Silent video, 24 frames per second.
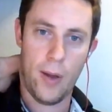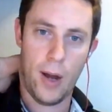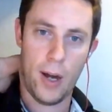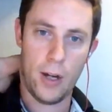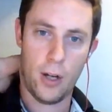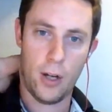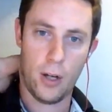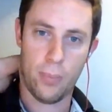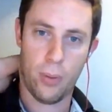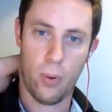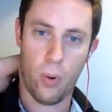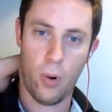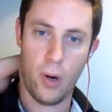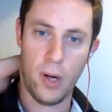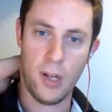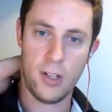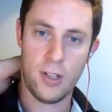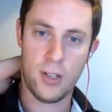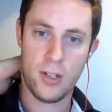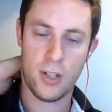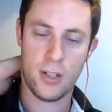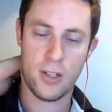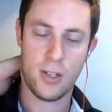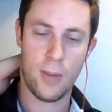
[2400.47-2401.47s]
out of your points
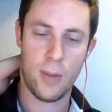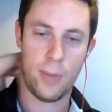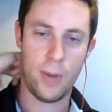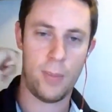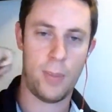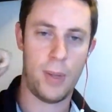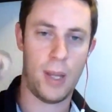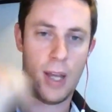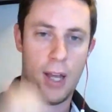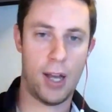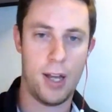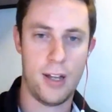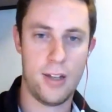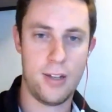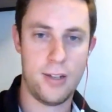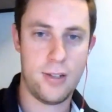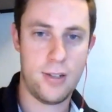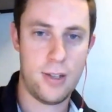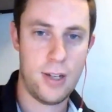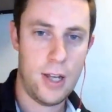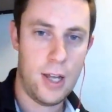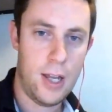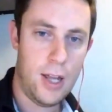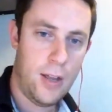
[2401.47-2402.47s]
just simply
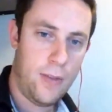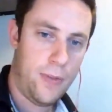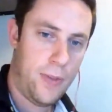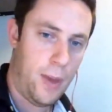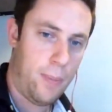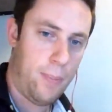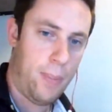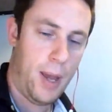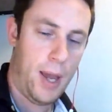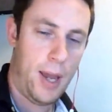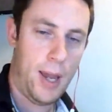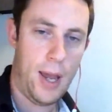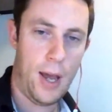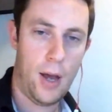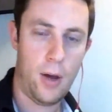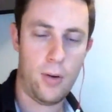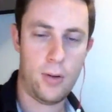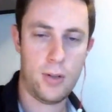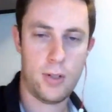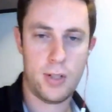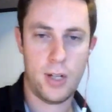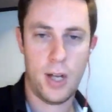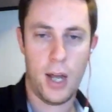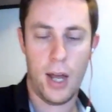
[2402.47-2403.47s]
because they pay
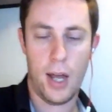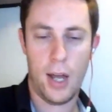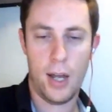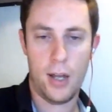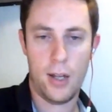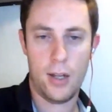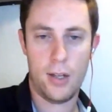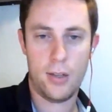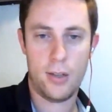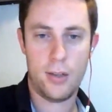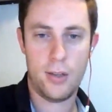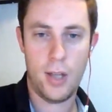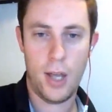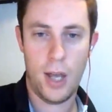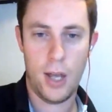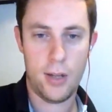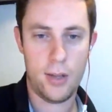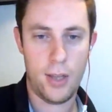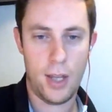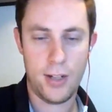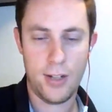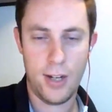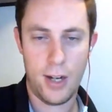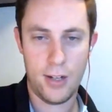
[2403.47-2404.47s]
out,
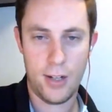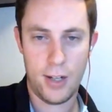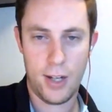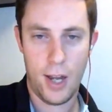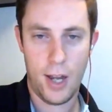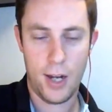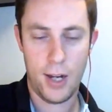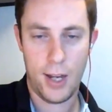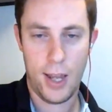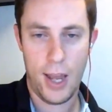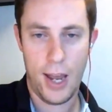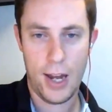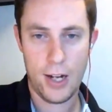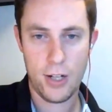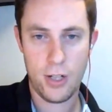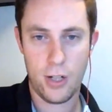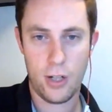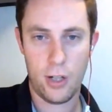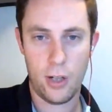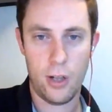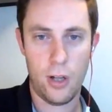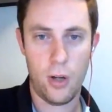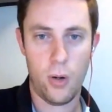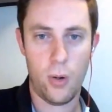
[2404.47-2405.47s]
they tend to kind of cash at a
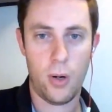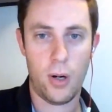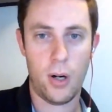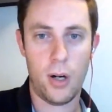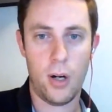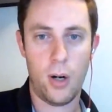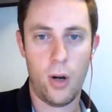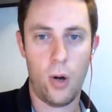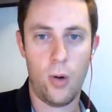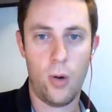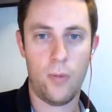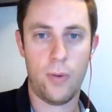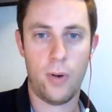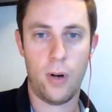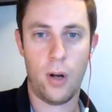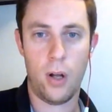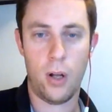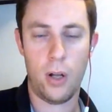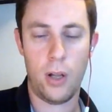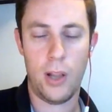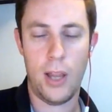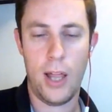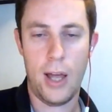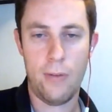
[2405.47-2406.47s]
lower
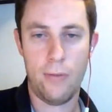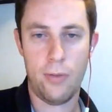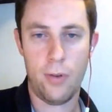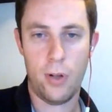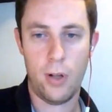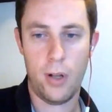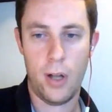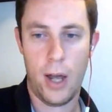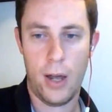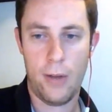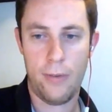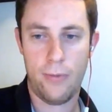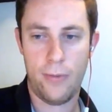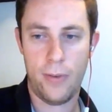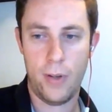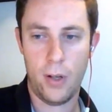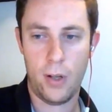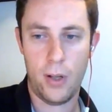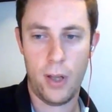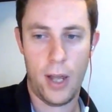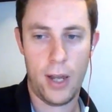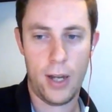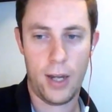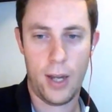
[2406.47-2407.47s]
overall level, I feel
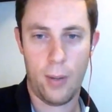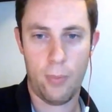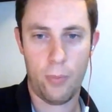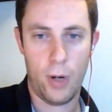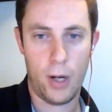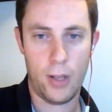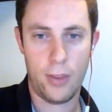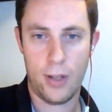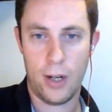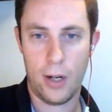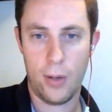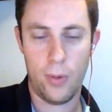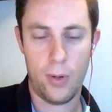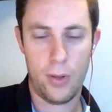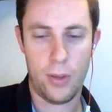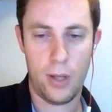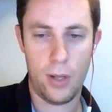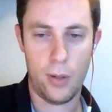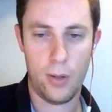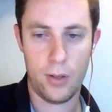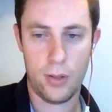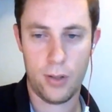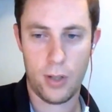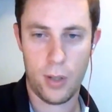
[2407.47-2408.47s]
like I'm right there with
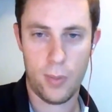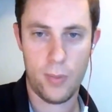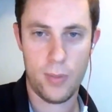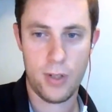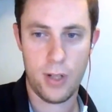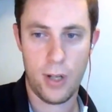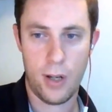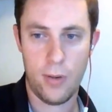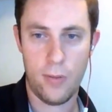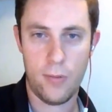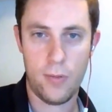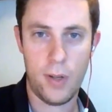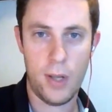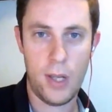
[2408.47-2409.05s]
you in terms of